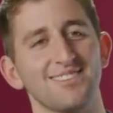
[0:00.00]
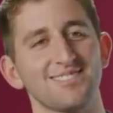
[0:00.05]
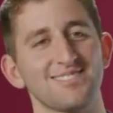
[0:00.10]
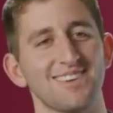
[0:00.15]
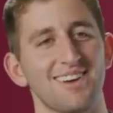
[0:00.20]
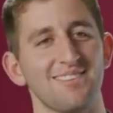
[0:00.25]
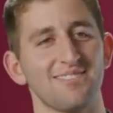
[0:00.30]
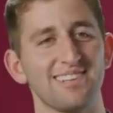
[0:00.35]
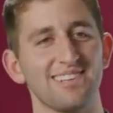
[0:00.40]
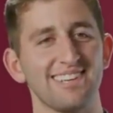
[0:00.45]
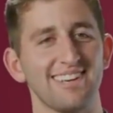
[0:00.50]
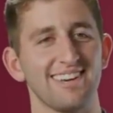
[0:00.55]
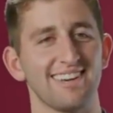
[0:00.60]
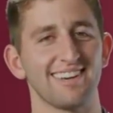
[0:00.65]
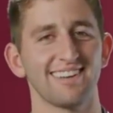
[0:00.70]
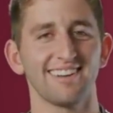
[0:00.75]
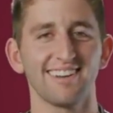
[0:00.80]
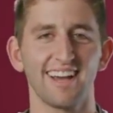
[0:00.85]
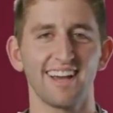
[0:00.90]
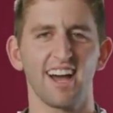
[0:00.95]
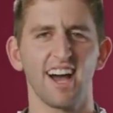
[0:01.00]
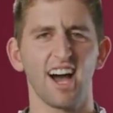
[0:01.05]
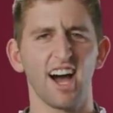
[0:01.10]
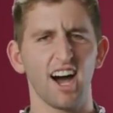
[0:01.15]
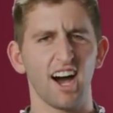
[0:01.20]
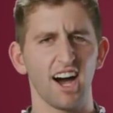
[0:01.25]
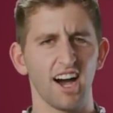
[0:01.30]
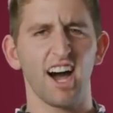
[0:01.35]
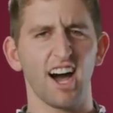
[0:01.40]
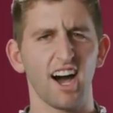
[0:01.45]
I was seventy-eight.
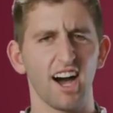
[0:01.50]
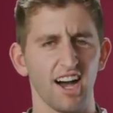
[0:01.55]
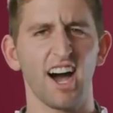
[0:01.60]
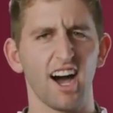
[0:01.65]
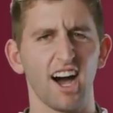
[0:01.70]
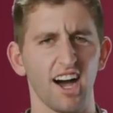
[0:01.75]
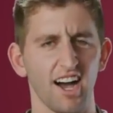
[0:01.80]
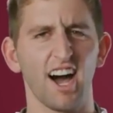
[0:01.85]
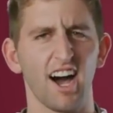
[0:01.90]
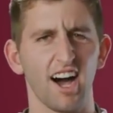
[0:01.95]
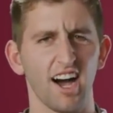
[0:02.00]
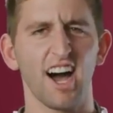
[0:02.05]
Ha ha ha.